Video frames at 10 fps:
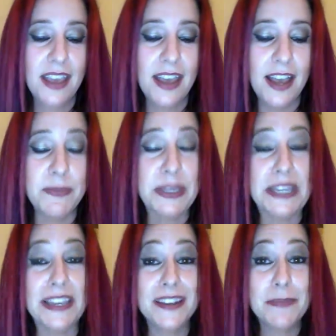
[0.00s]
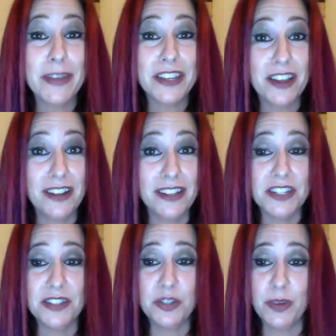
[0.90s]
I begin by calling to
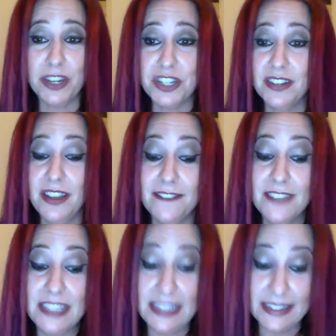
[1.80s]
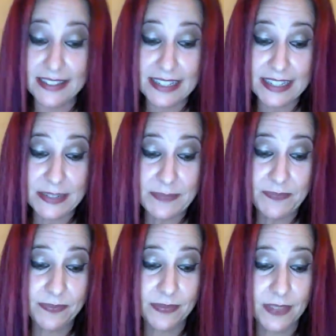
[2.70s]
the direction of east,
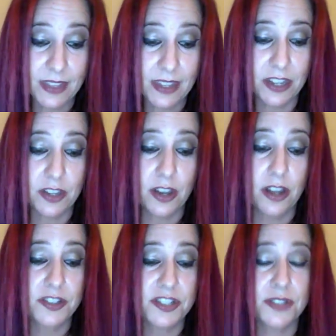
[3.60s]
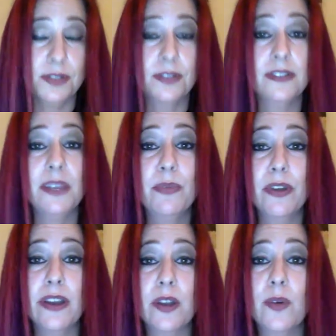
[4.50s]
and I call to Libra,
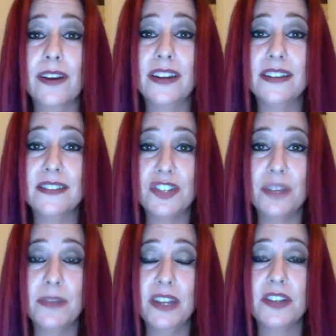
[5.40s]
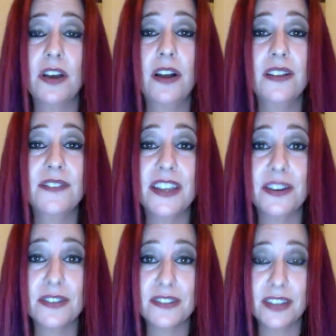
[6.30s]
Aquarius, and Gemini, to all of the
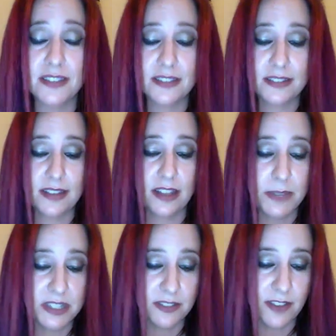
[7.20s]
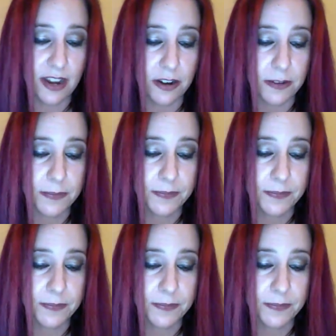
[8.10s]
air signs. This is element of air.